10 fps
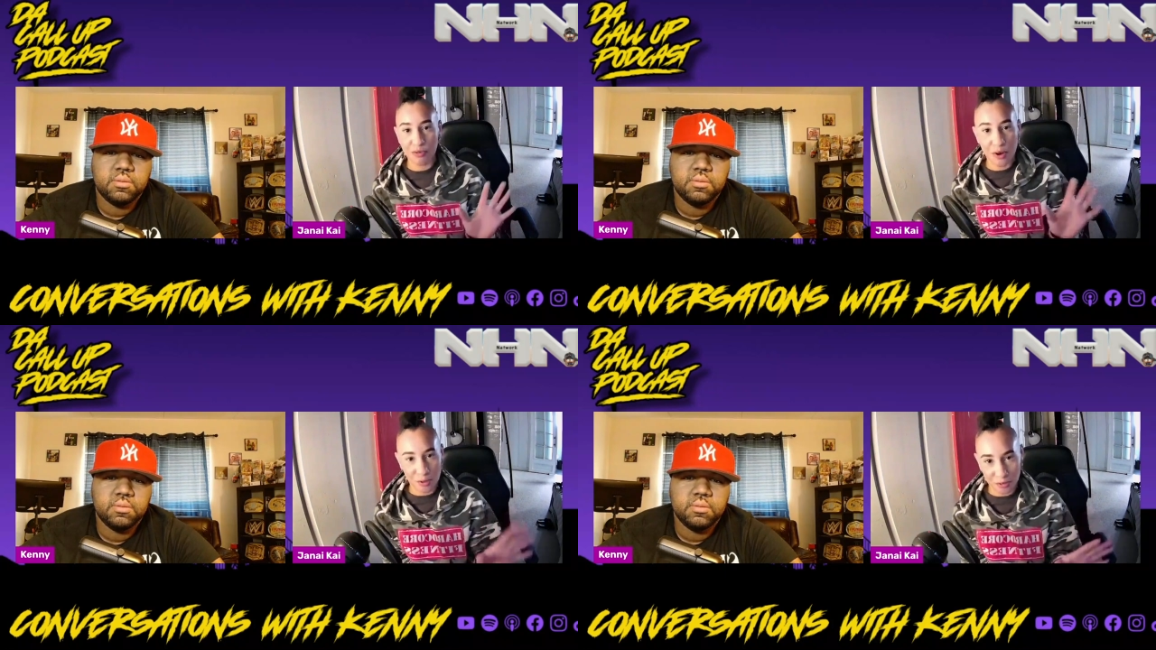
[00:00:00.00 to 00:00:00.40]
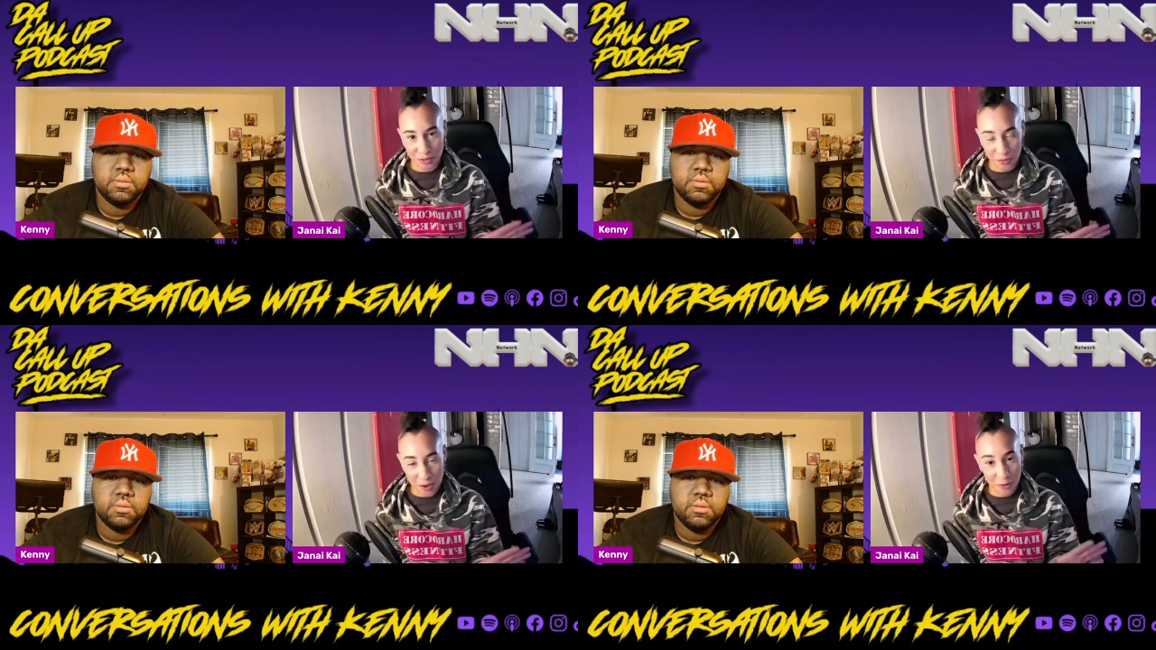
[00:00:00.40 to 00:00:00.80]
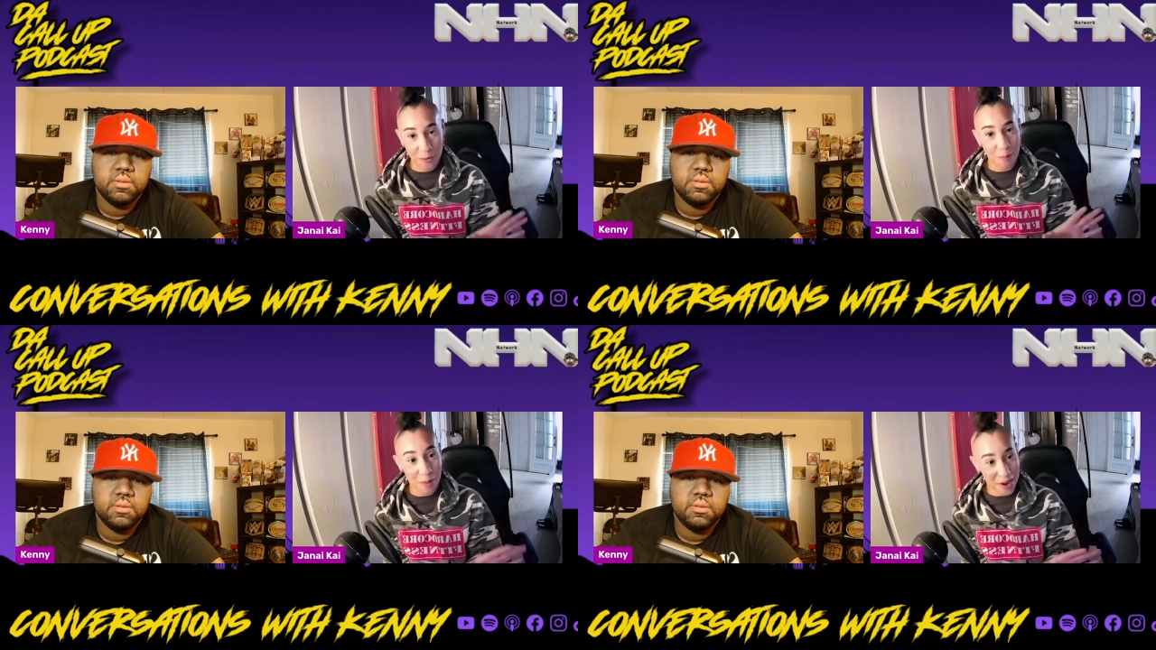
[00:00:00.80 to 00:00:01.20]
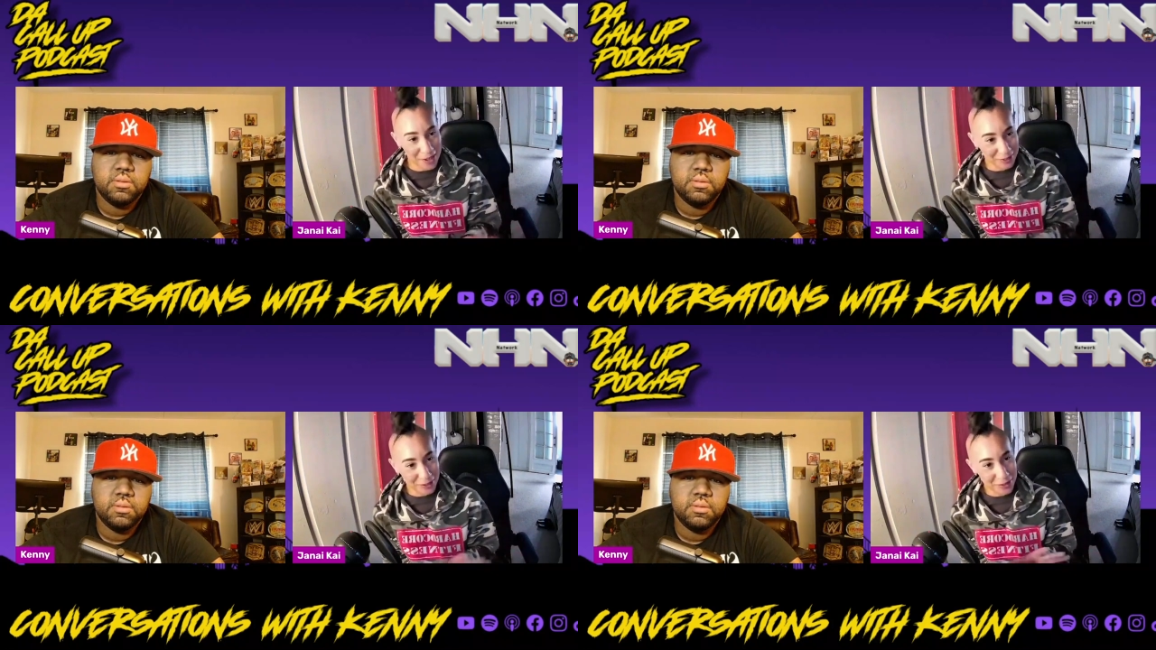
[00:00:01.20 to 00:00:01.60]
Speaker 1: other stuff I don't
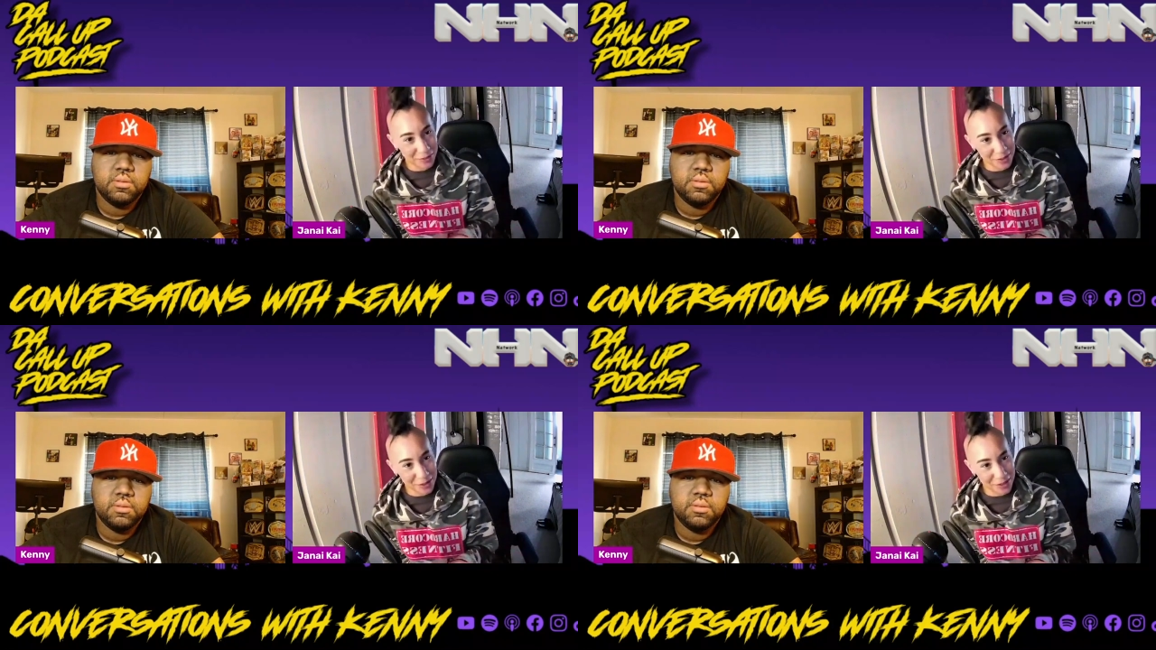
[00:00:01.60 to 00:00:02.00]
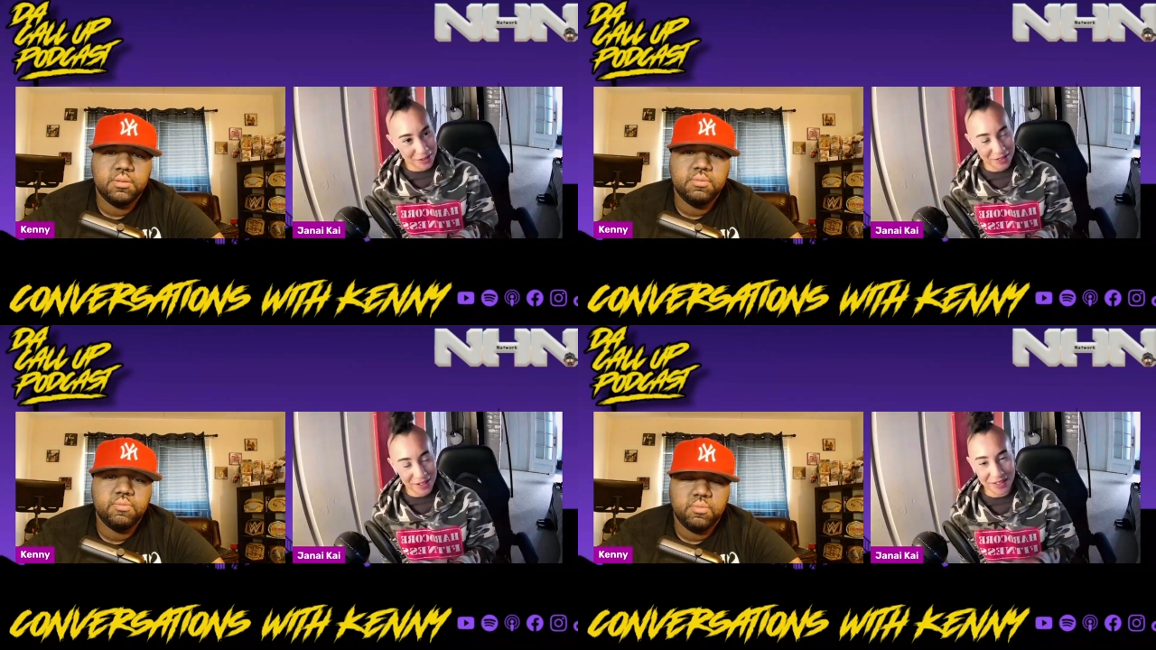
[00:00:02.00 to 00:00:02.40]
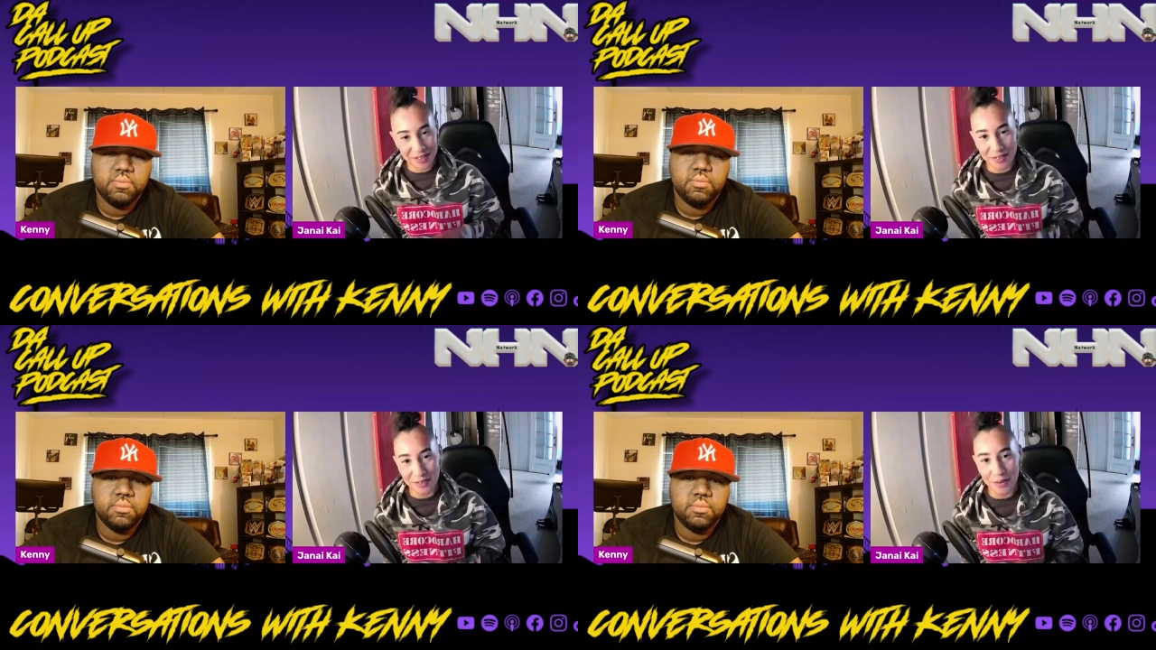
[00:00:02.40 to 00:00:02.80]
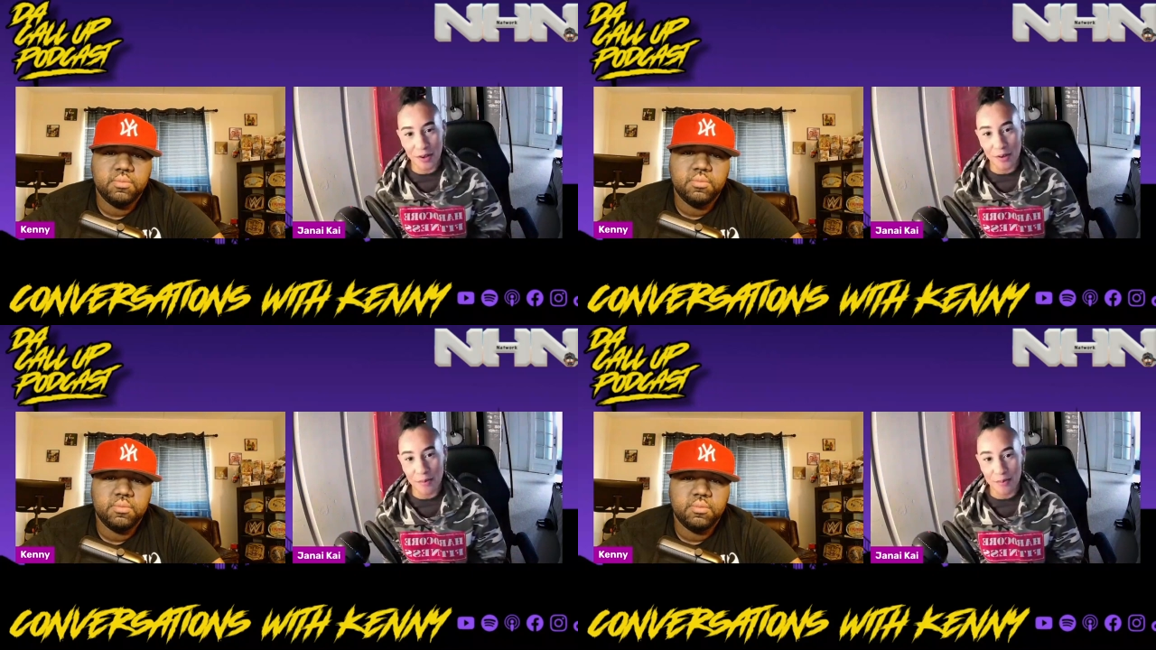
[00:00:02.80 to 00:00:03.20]
mind losing in a sense.
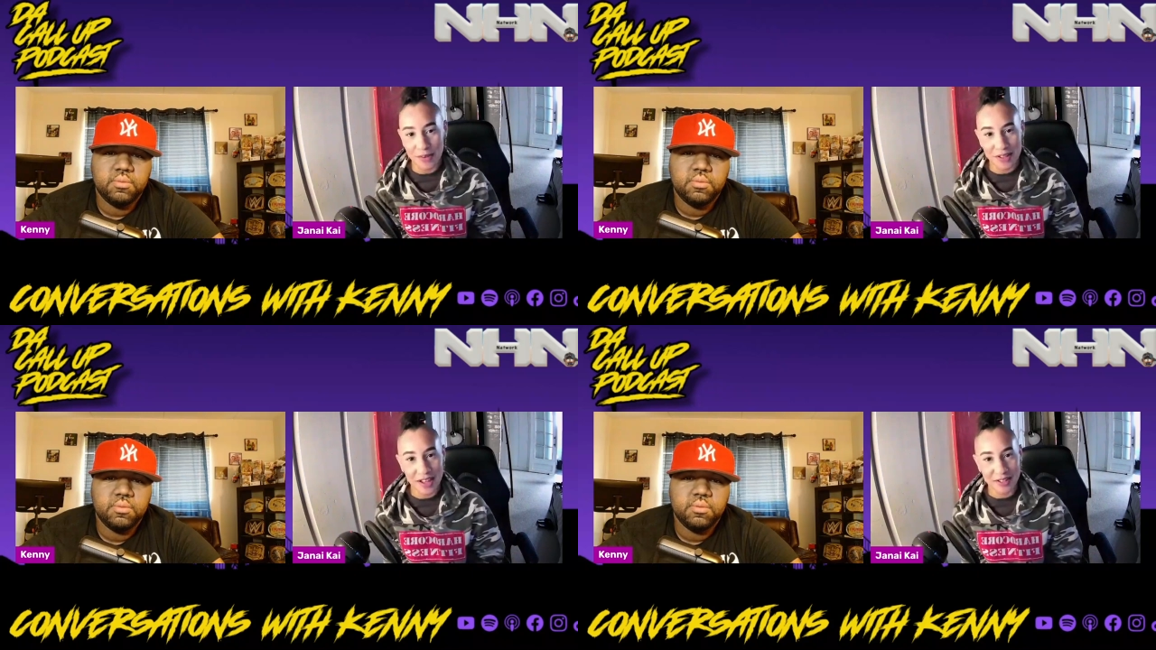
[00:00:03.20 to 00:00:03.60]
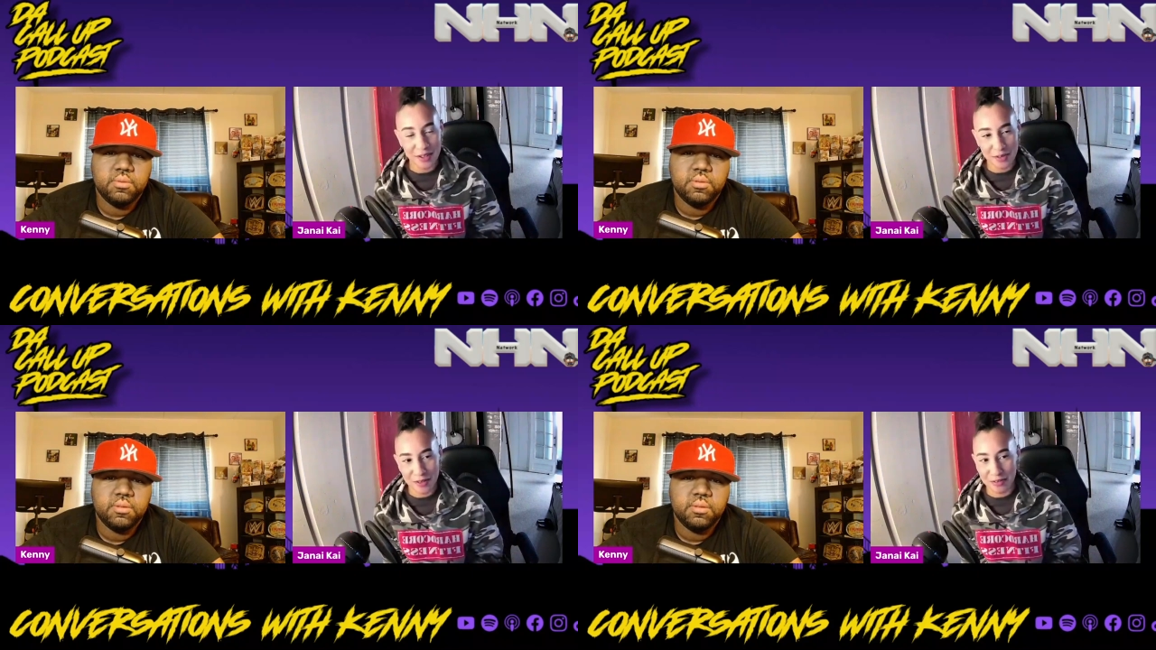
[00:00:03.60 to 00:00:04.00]
Um, but yeah, nothing